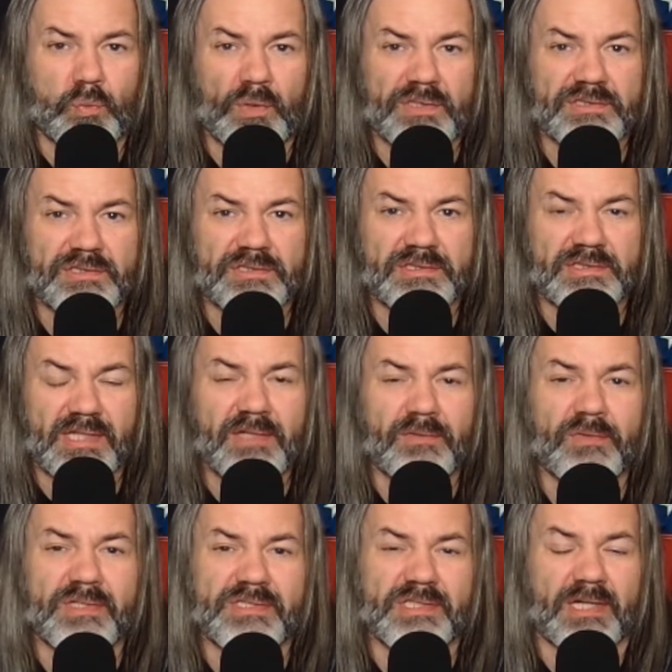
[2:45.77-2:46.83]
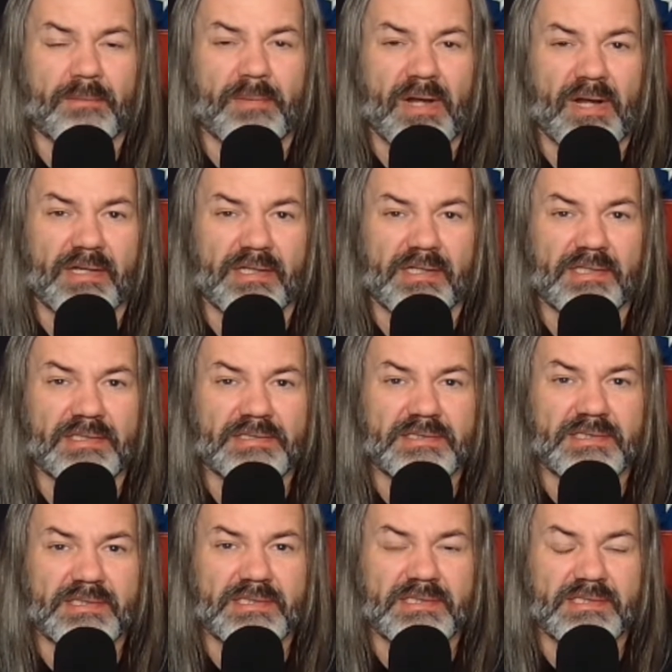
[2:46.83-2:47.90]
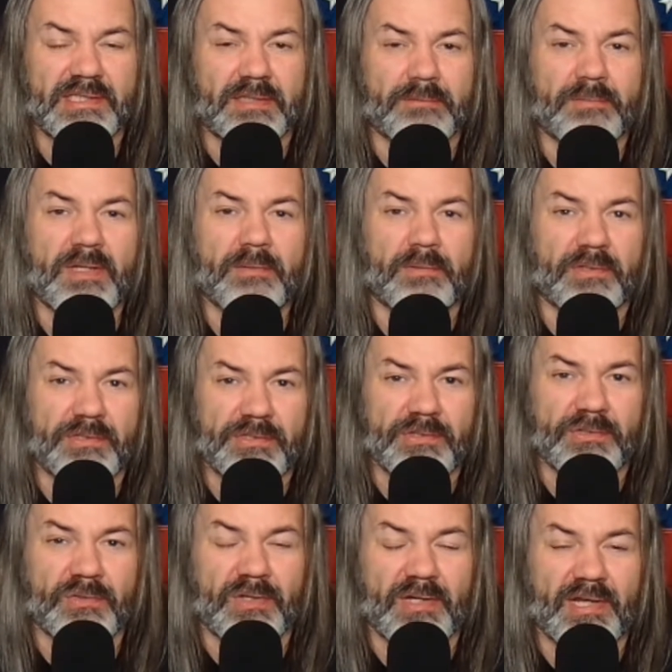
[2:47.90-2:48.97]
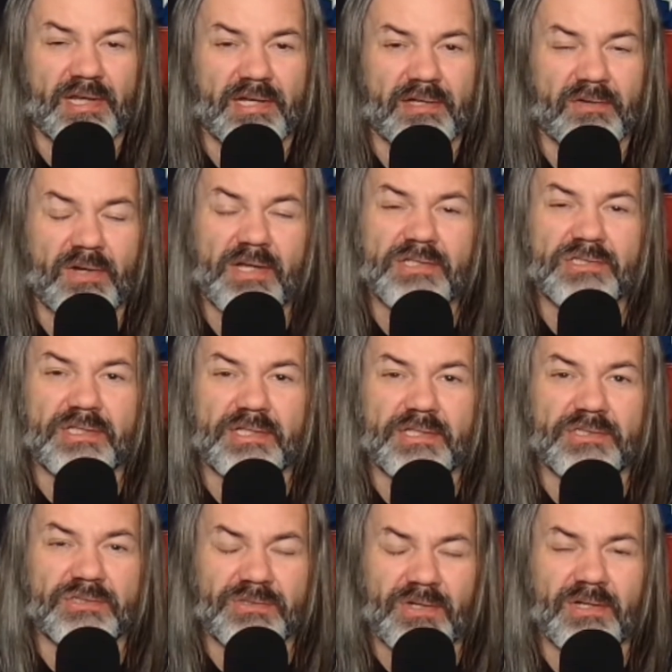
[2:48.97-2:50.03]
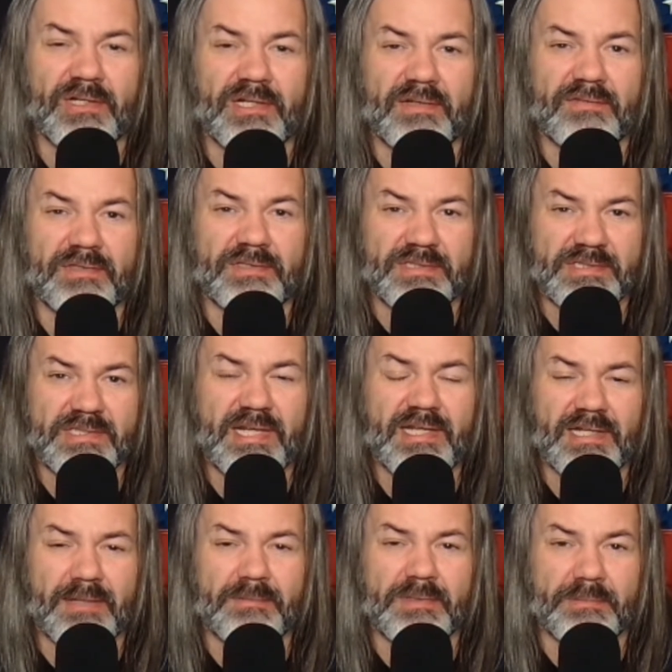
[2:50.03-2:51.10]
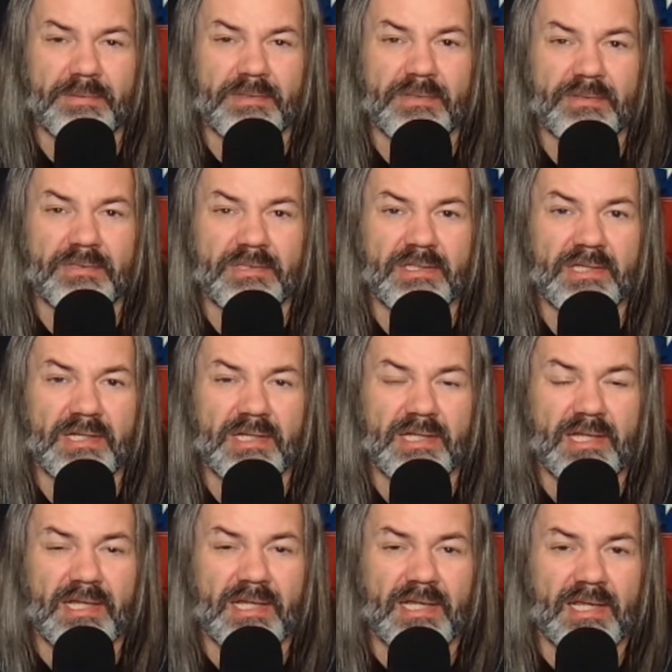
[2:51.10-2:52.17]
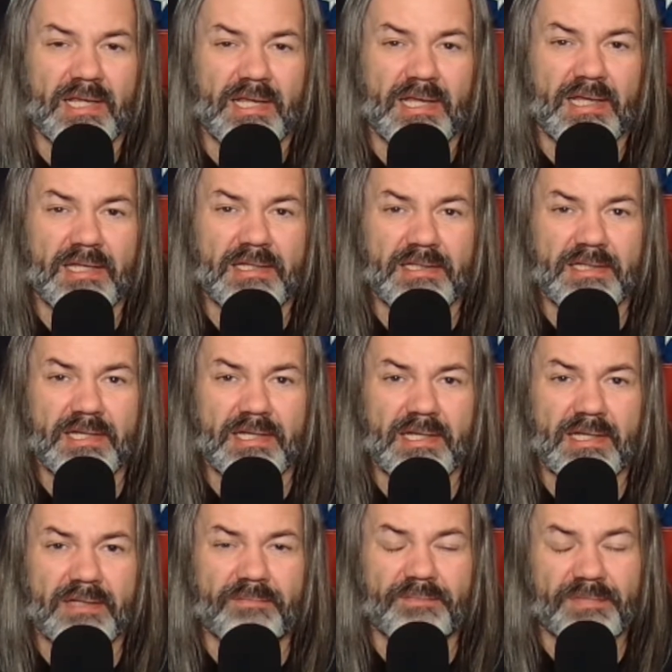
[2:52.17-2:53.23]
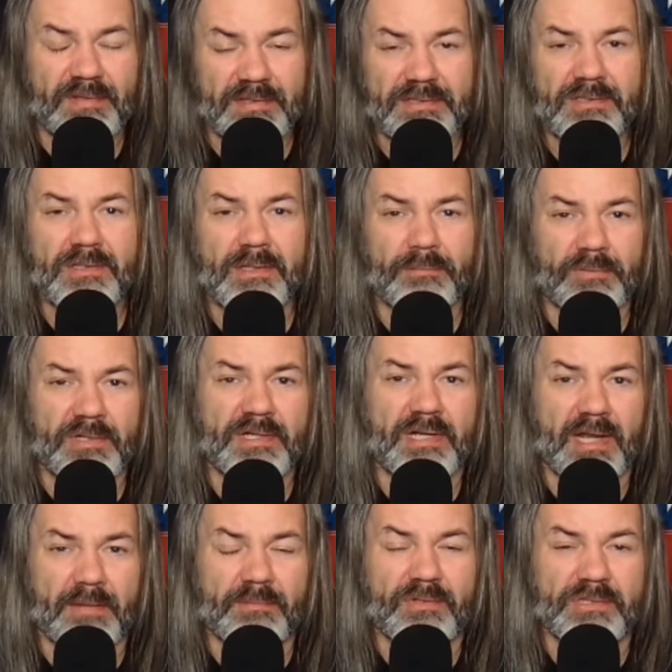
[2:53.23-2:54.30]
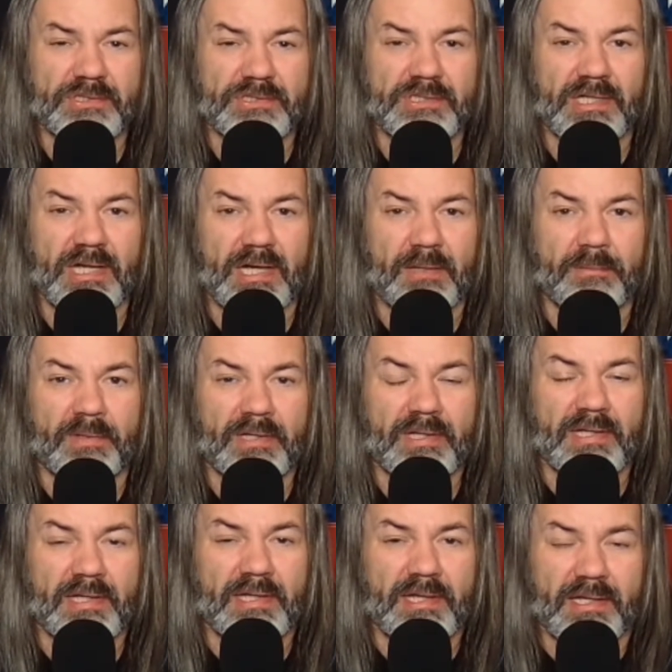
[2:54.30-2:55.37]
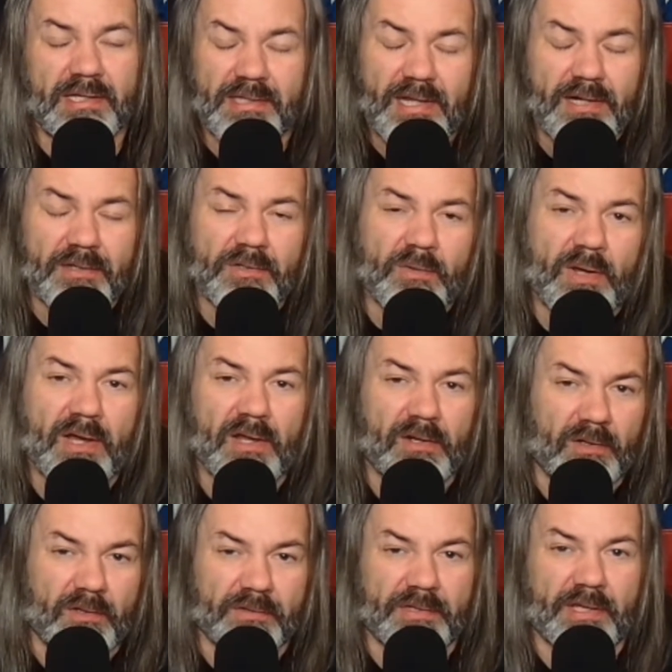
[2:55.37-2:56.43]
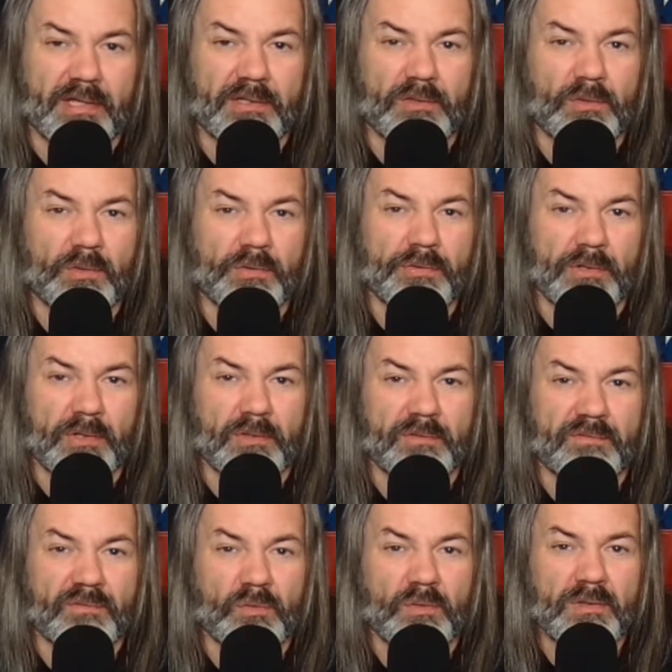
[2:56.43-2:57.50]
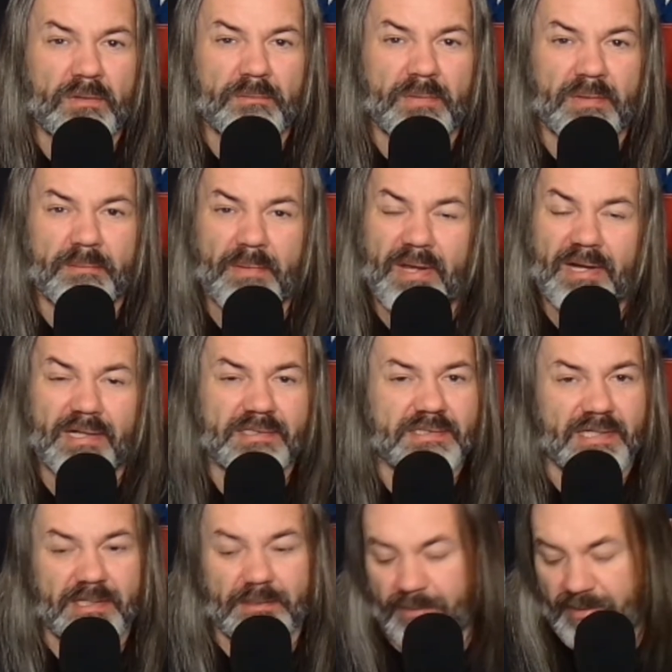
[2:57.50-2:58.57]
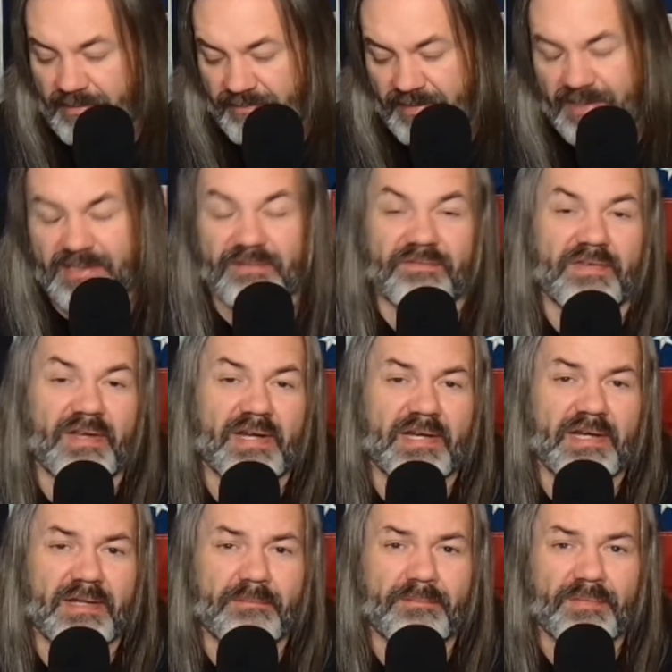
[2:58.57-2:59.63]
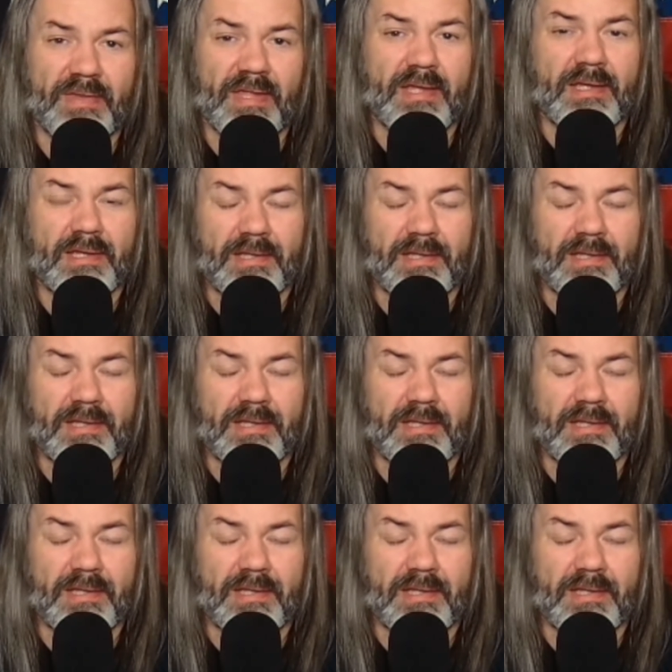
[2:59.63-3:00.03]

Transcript: What's interesting about it is that the people in Ukraine are actually strong enough to stand up to Putin, and they're doing a pretty damn good job. And I don't know how long they can hold their own for, but man, I'll tell you what, if they defeated him,